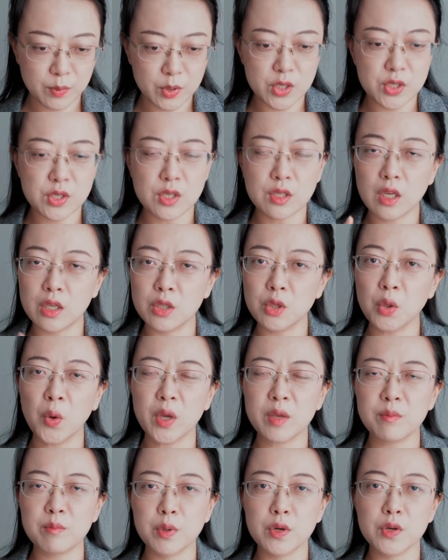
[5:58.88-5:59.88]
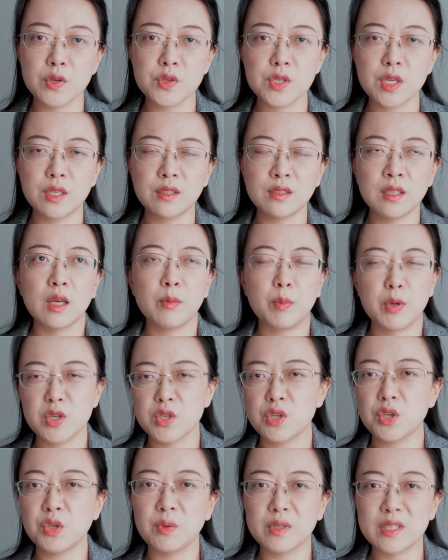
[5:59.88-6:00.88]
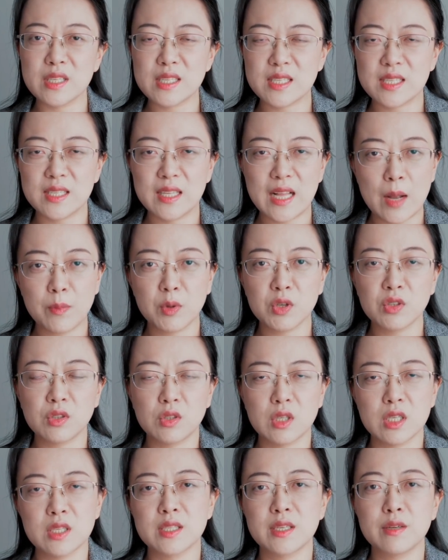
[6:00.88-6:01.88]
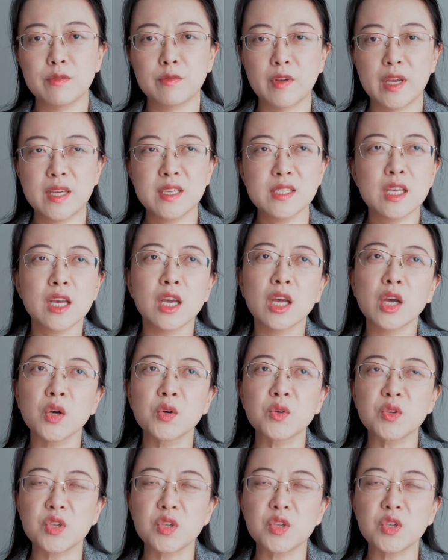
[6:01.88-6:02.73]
person, annoying person, a person you want to slap across their face, who